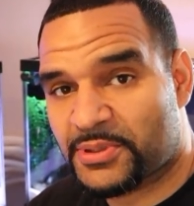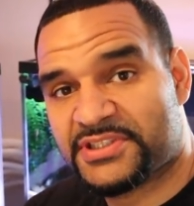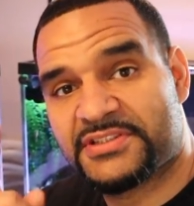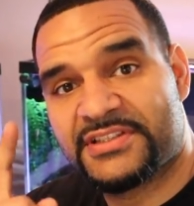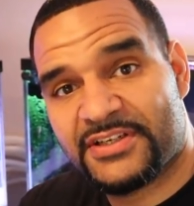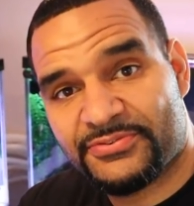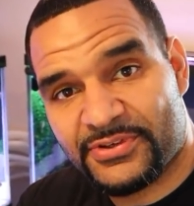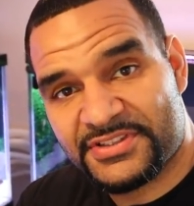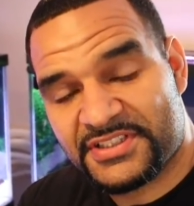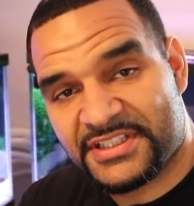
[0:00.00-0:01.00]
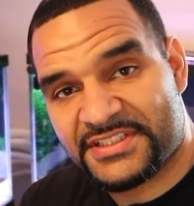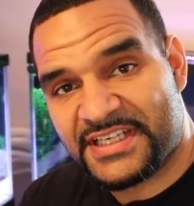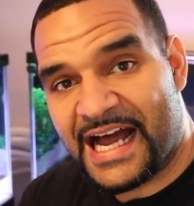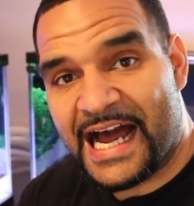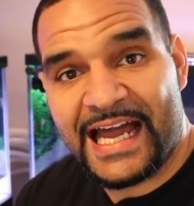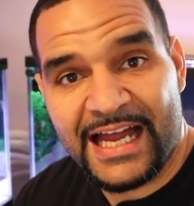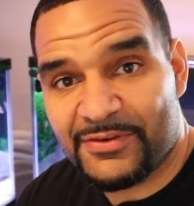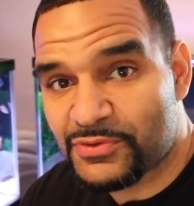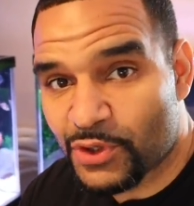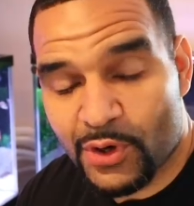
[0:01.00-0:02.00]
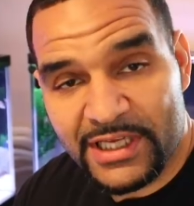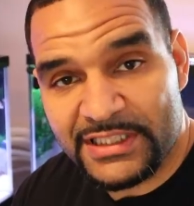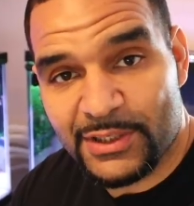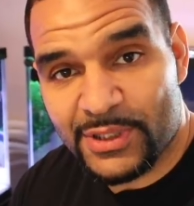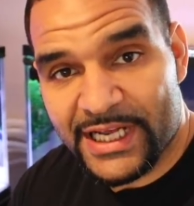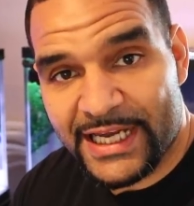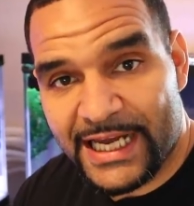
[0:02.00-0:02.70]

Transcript: but the difference is I have no idea what I